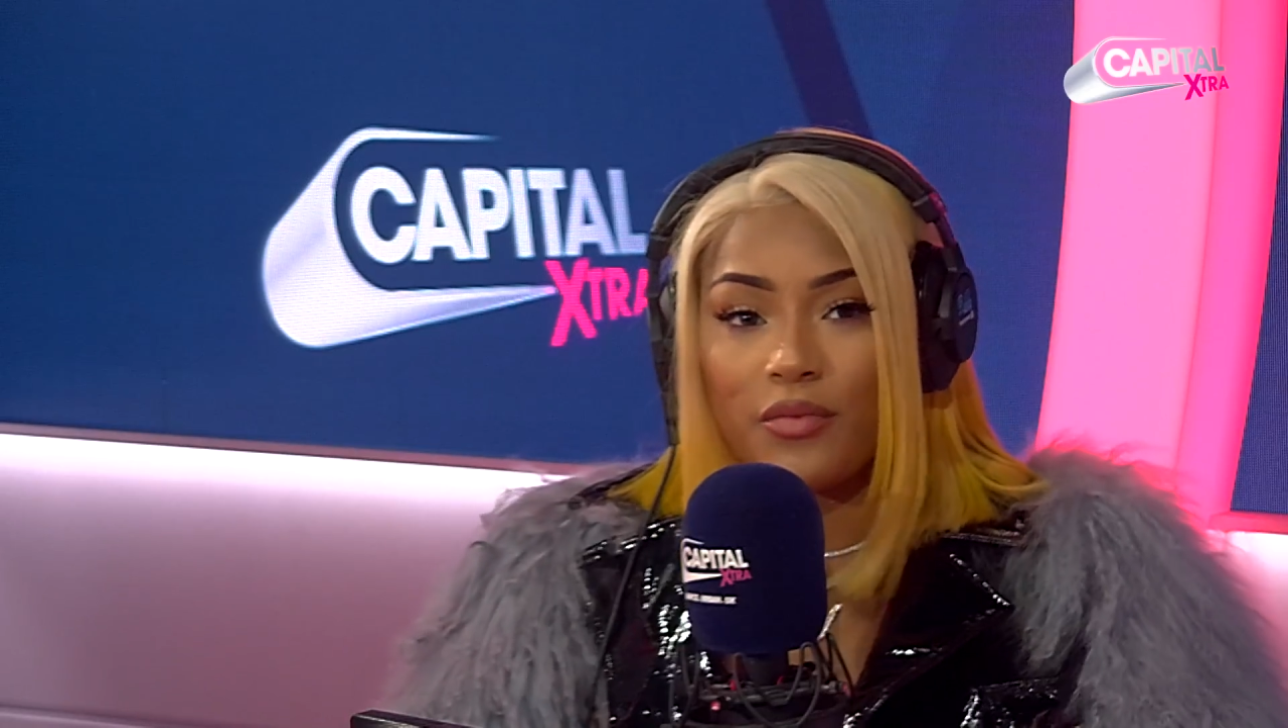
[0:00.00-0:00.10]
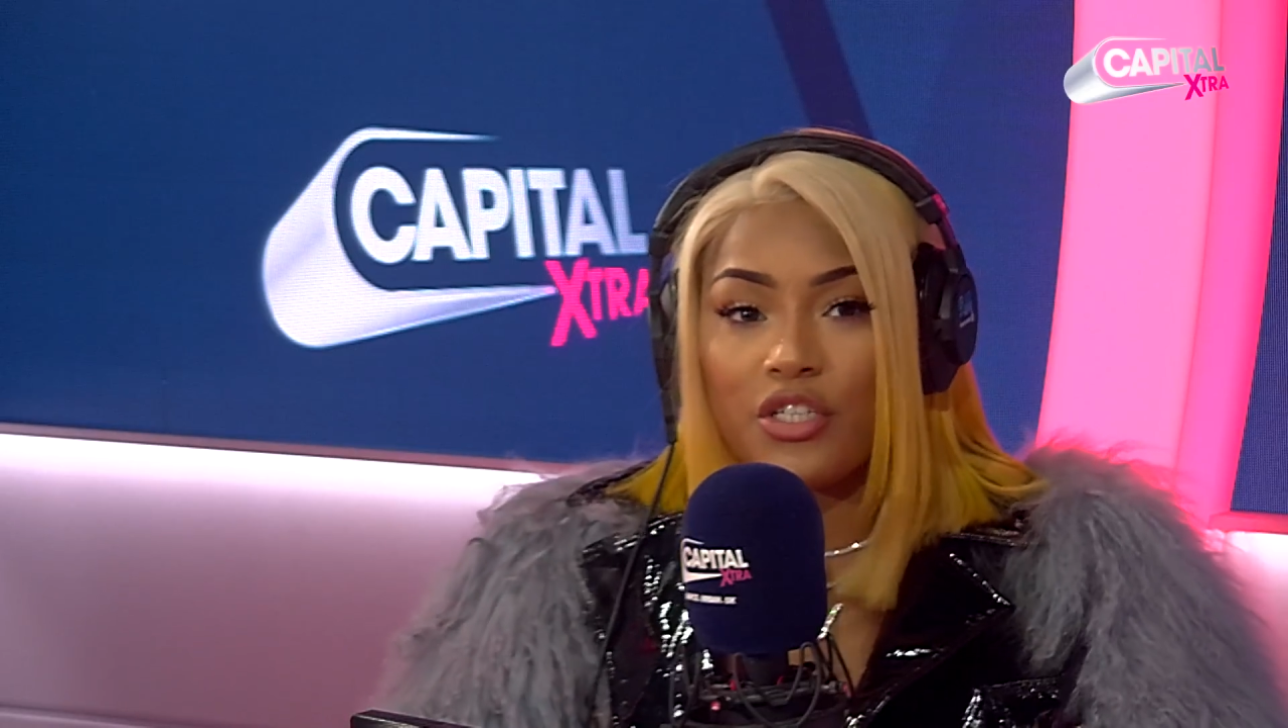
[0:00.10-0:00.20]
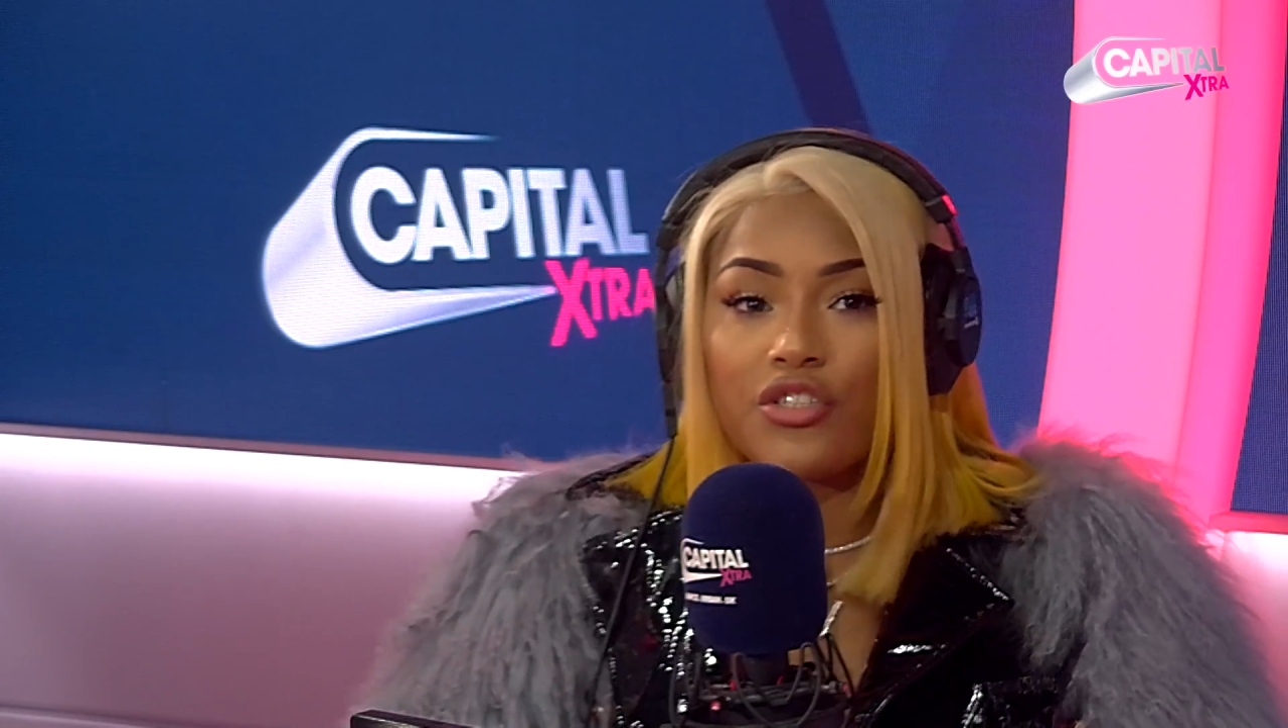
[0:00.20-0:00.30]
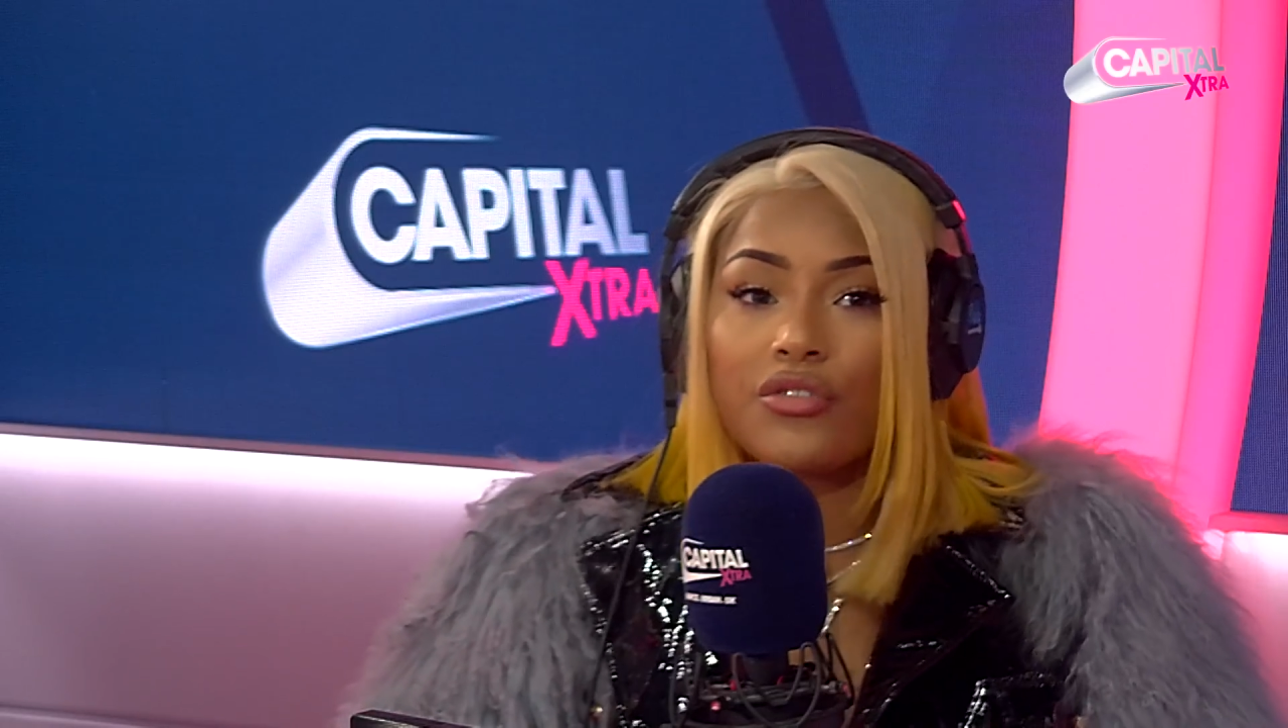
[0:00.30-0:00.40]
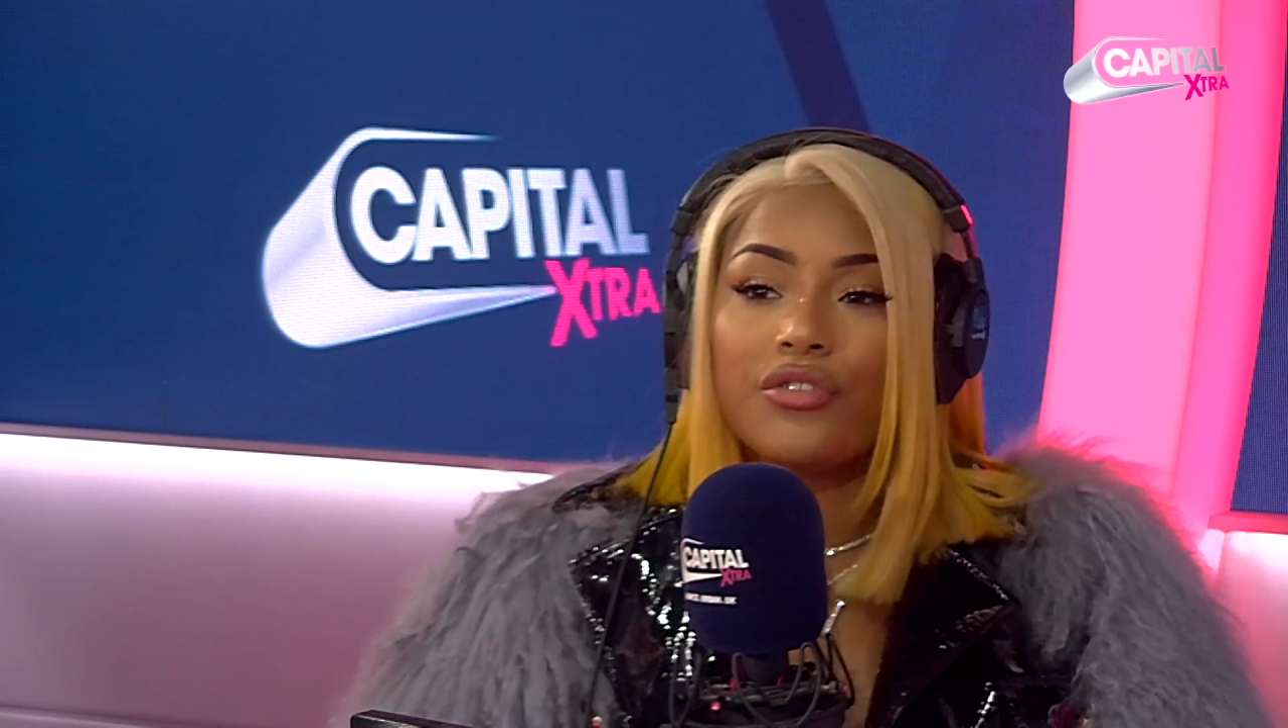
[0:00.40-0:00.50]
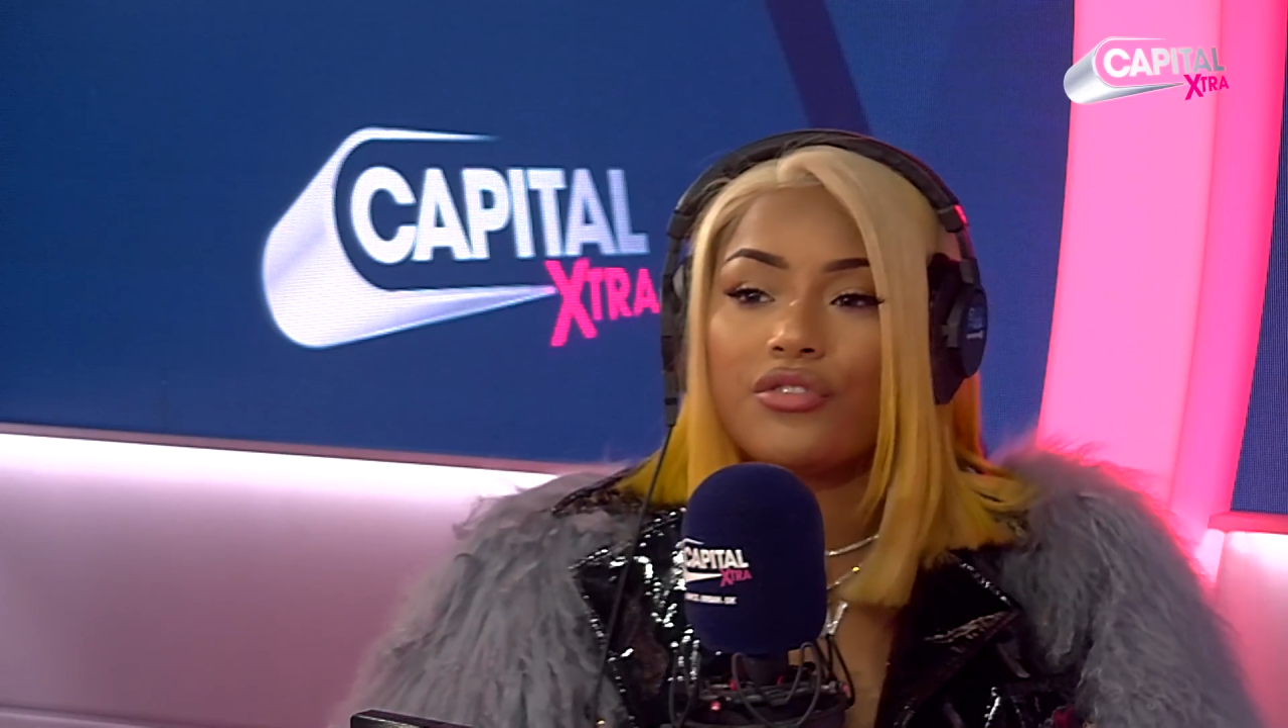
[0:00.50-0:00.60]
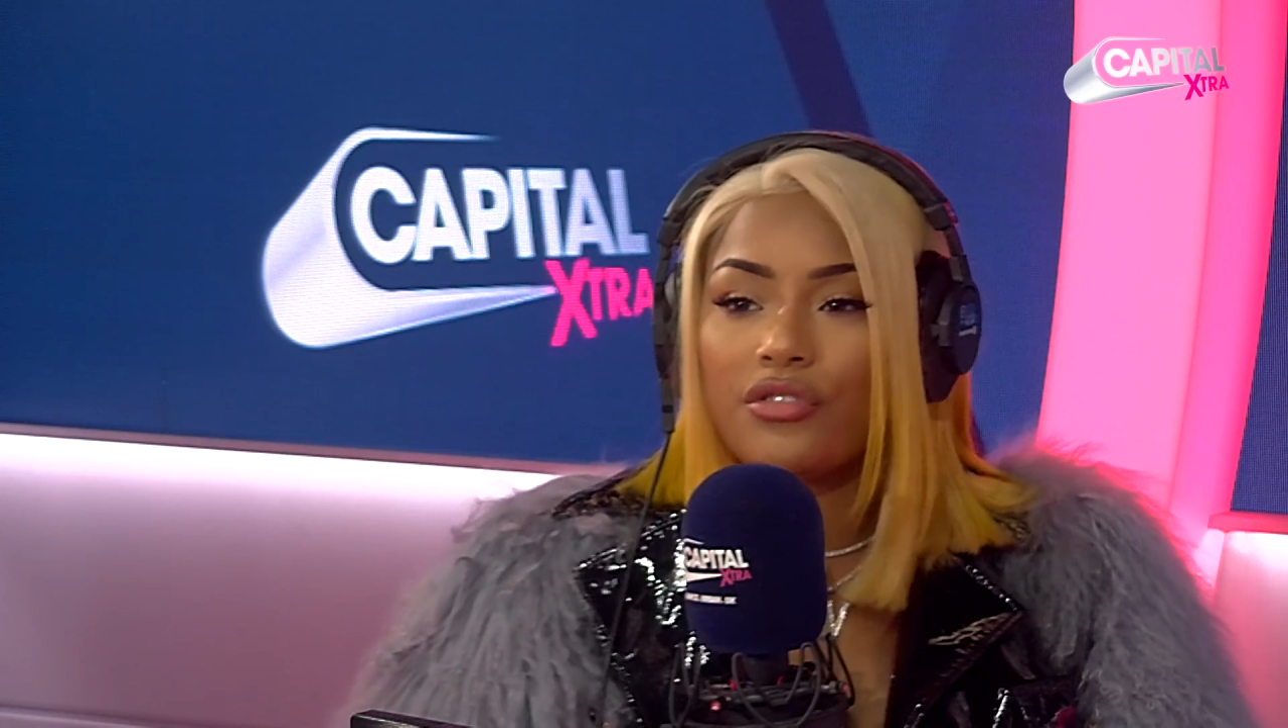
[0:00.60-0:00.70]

which is good.